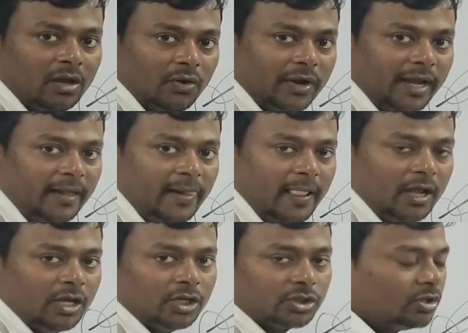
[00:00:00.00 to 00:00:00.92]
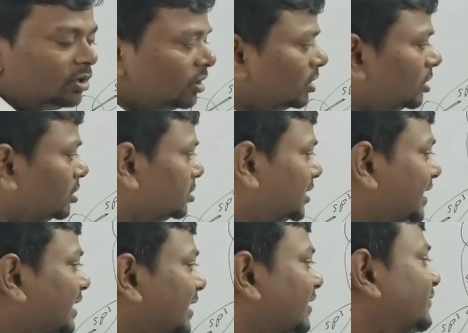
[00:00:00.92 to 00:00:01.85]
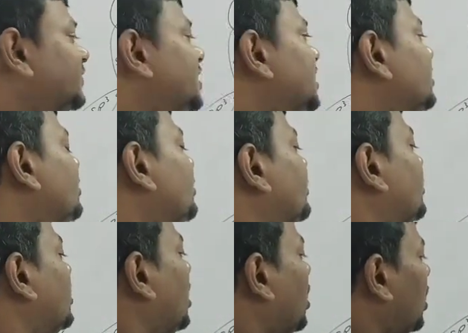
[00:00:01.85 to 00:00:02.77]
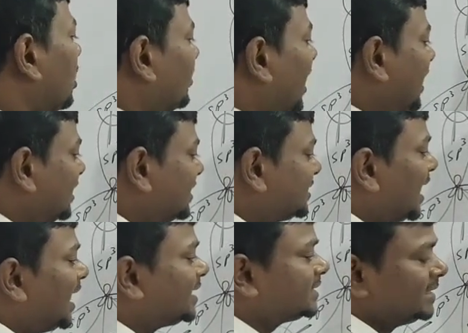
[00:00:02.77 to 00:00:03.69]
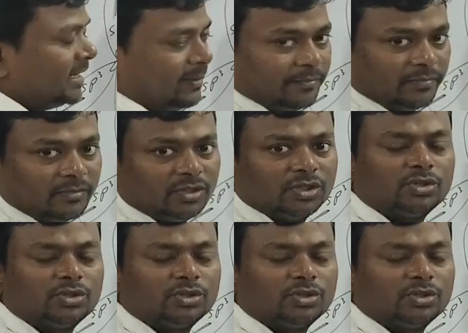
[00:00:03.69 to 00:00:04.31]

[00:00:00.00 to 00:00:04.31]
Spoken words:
Okay, so if the orbitals are same,